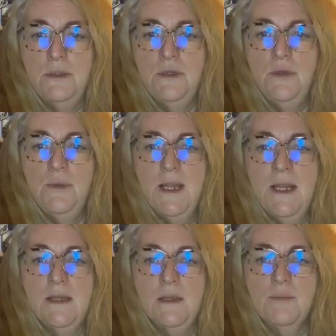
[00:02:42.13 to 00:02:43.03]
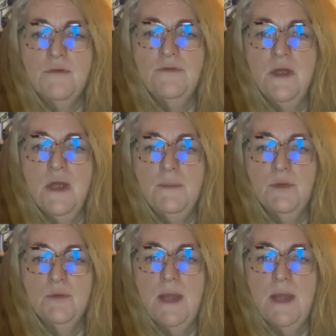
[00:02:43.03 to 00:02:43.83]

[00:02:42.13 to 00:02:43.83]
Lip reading: You hit the proverbial